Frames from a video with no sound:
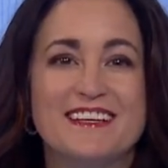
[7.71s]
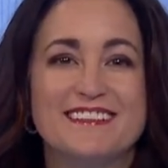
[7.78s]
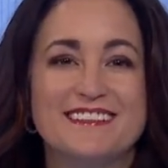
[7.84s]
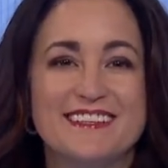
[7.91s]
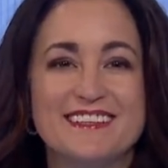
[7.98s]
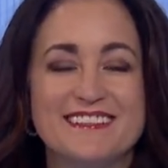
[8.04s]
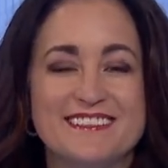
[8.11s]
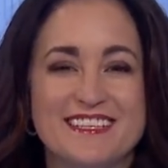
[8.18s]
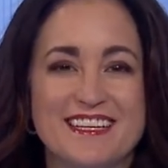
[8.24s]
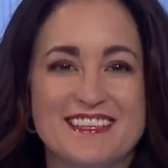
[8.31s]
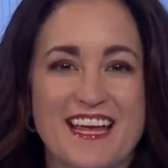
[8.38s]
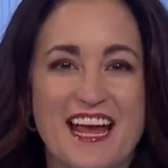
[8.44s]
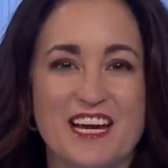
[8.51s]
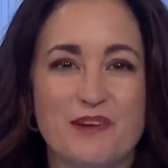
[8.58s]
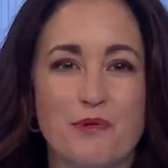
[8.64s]

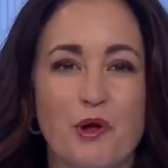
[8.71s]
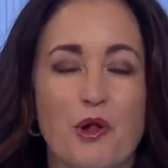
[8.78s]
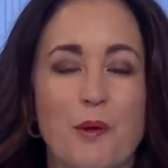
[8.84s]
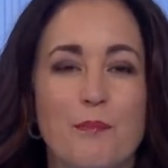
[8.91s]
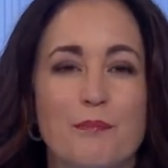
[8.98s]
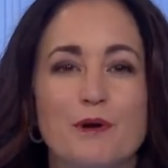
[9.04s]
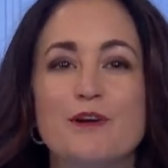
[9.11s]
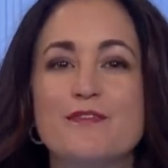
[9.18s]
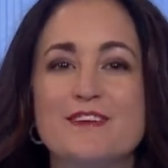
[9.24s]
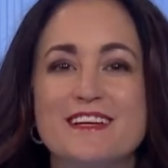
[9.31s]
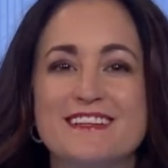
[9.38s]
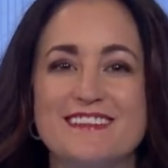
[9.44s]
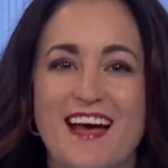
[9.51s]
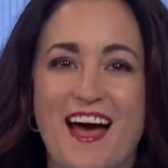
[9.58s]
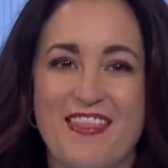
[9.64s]
16th annual
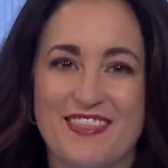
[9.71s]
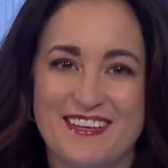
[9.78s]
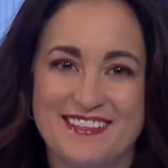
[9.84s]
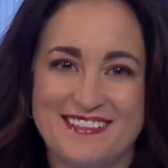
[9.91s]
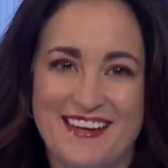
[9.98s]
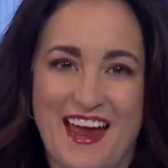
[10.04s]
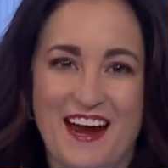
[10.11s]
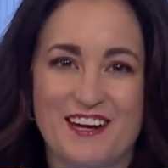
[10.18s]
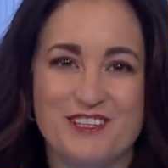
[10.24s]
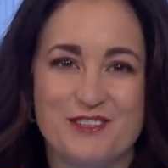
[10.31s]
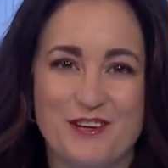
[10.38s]
Movies on the Deck.